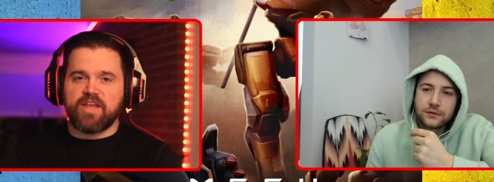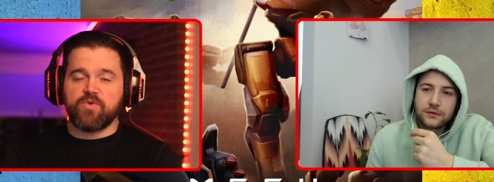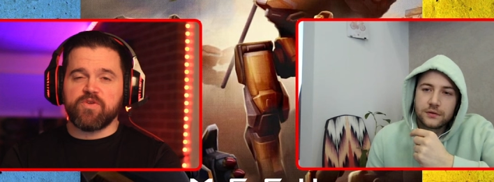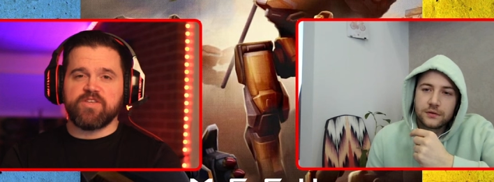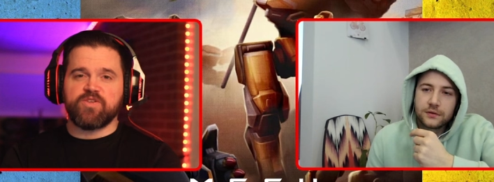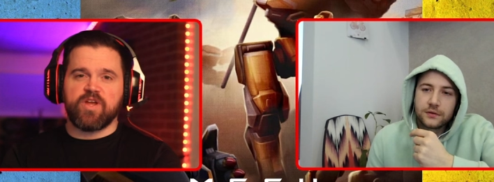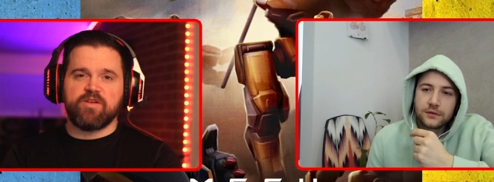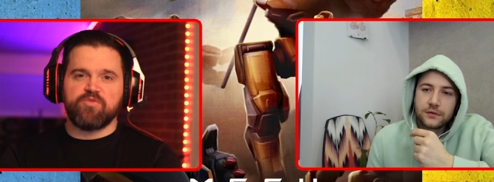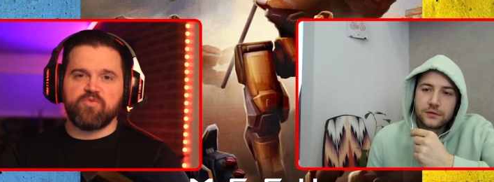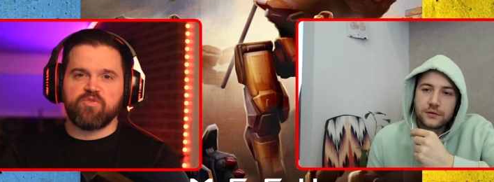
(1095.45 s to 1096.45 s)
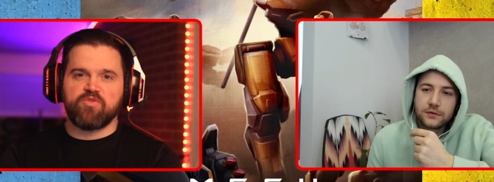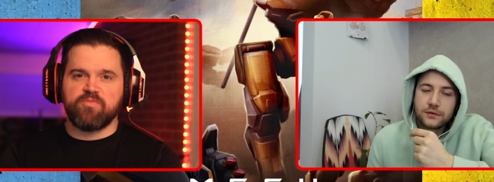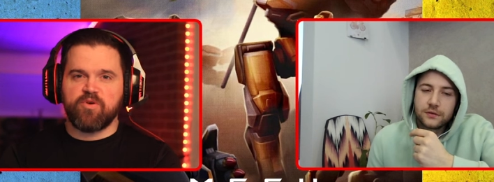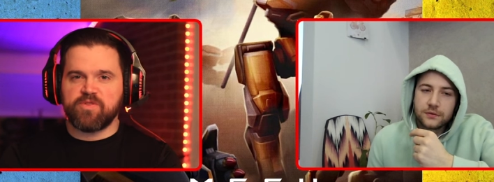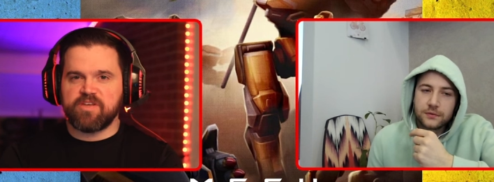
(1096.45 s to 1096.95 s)
Speaker 1: I know you guys are able to work
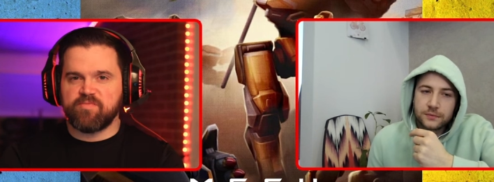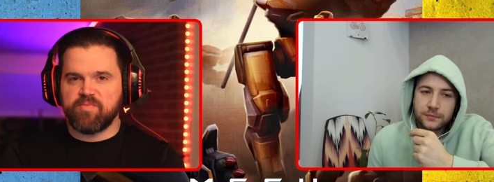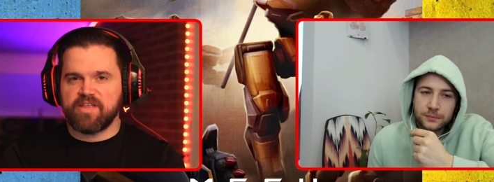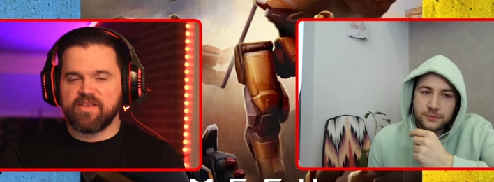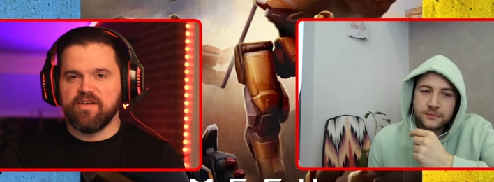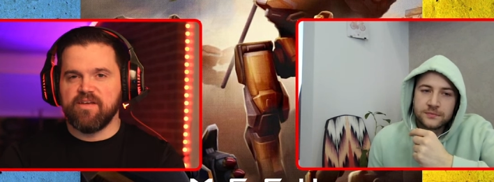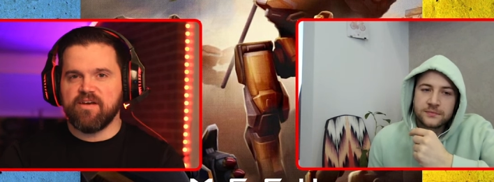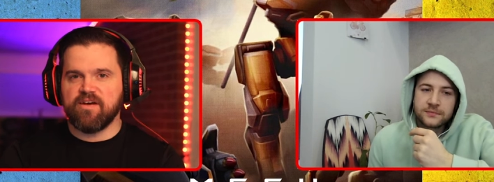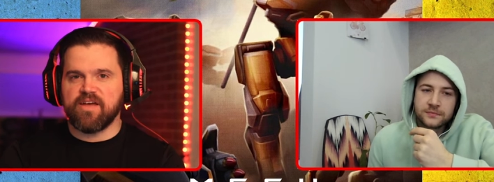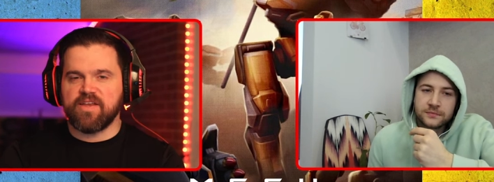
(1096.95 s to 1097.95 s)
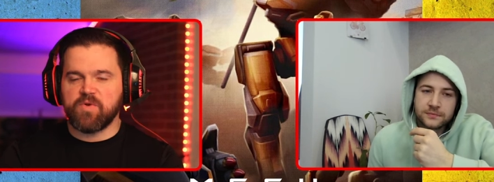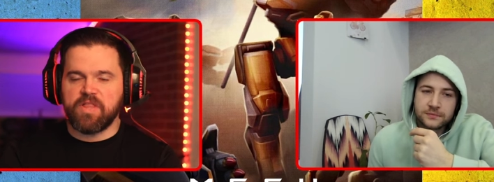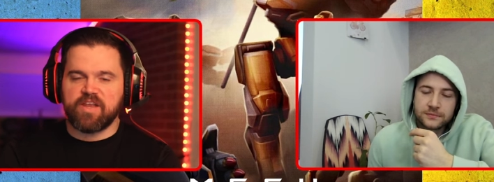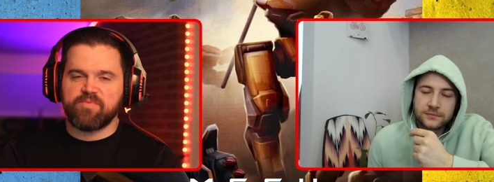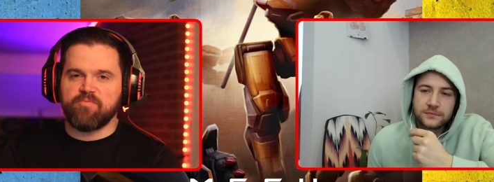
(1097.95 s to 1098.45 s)
remotely, but uh, I know
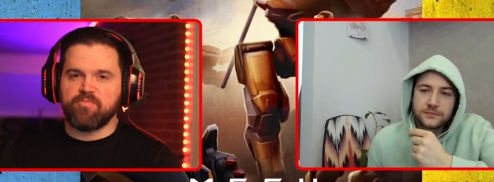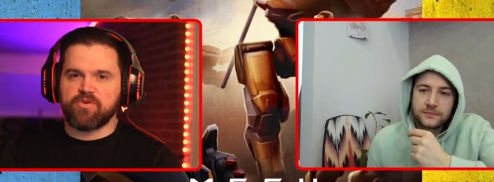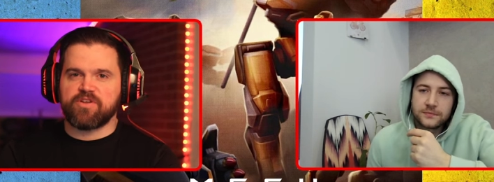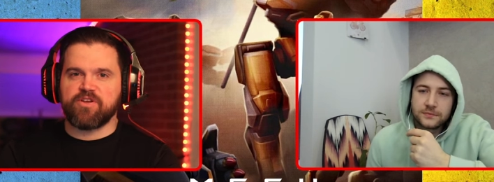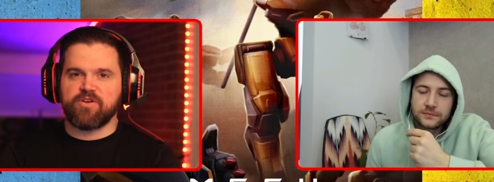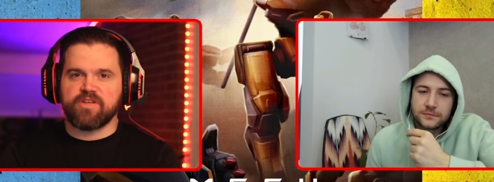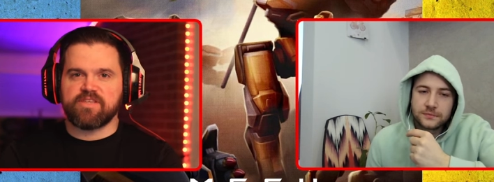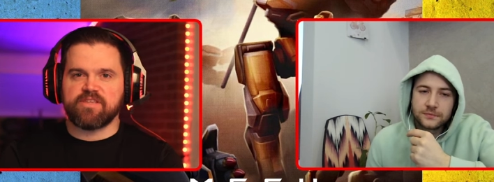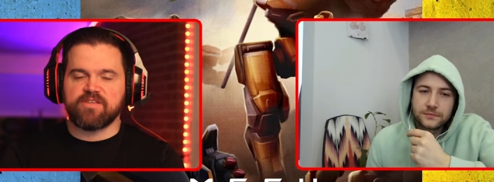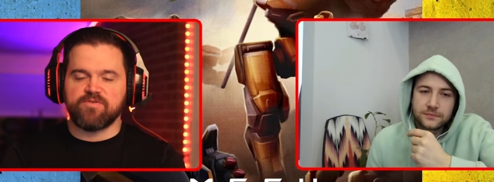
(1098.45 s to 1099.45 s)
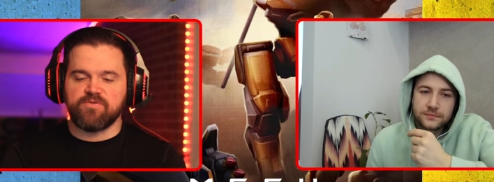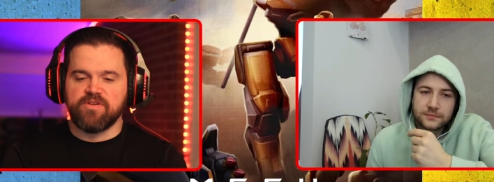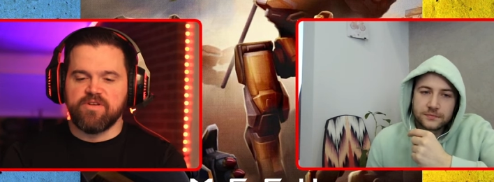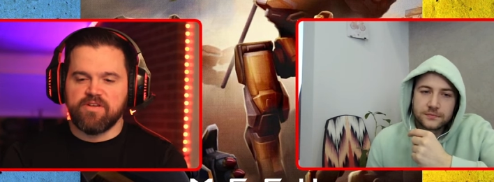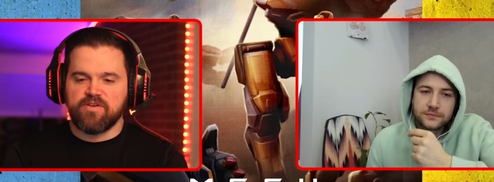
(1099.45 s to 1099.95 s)
a lot of people are curious as
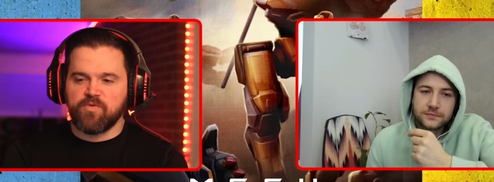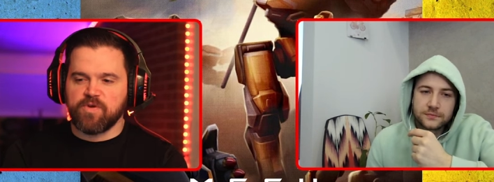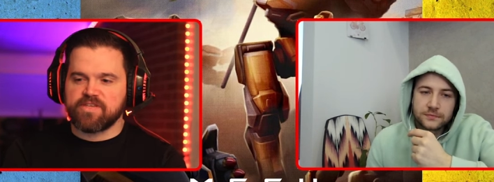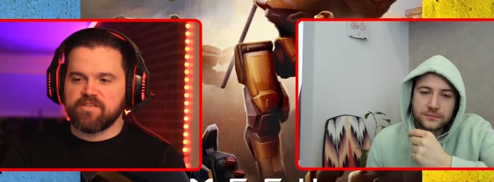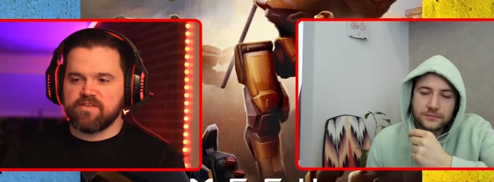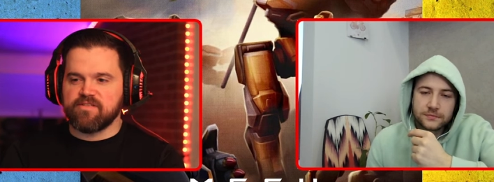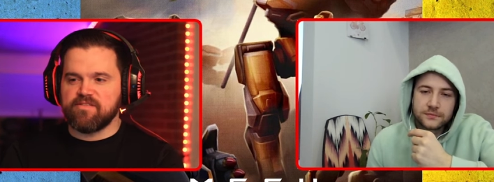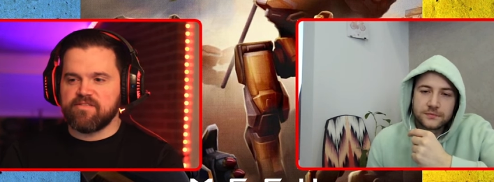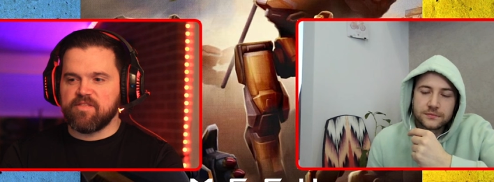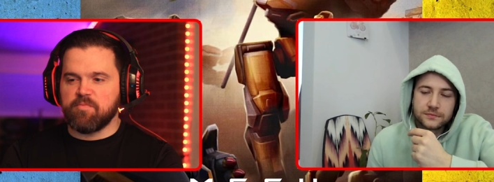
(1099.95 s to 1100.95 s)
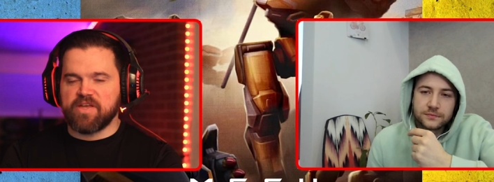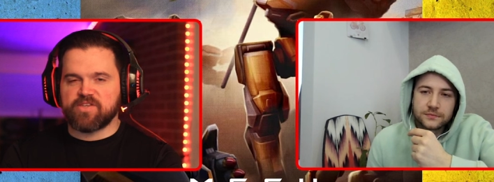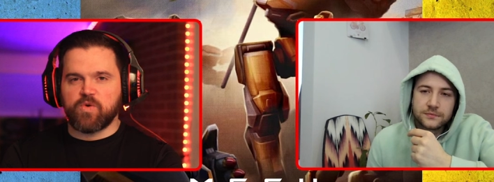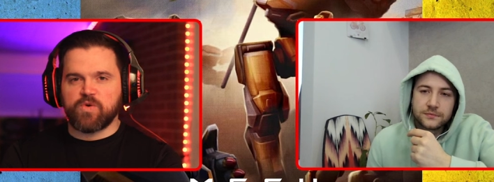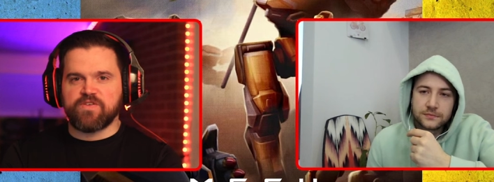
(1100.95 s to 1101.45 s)
to what's the the
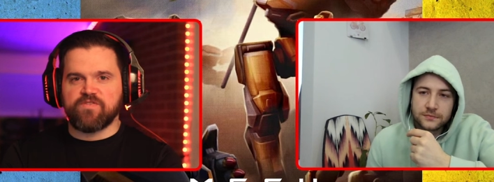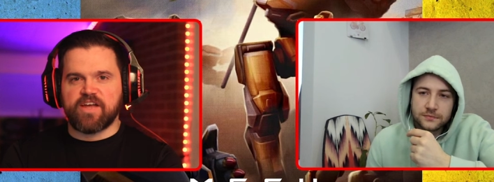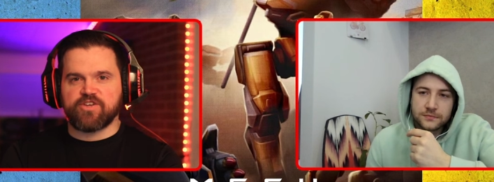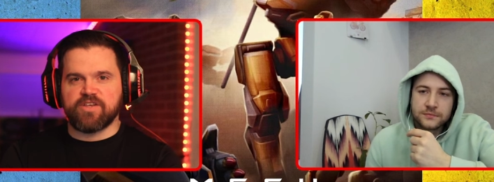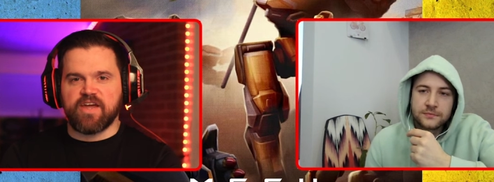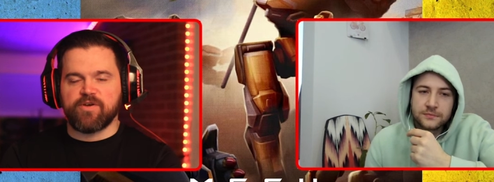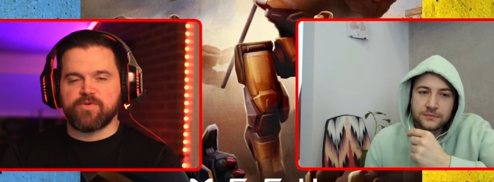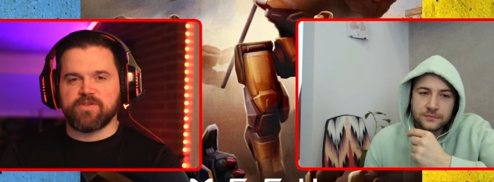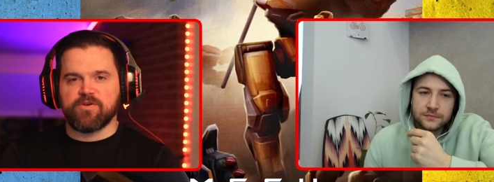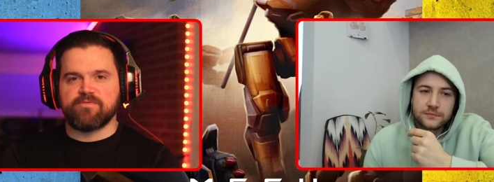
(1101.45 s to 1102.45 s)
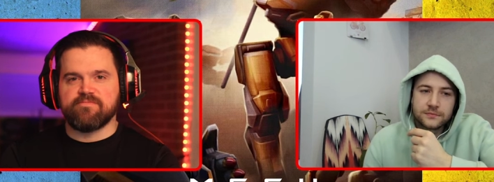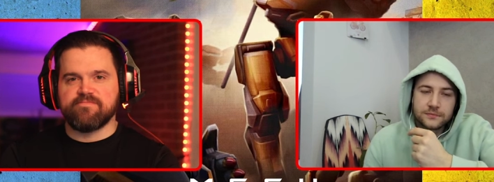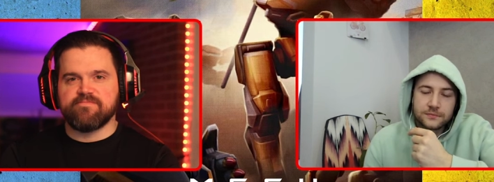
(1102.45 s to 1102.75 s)
best course of action now. So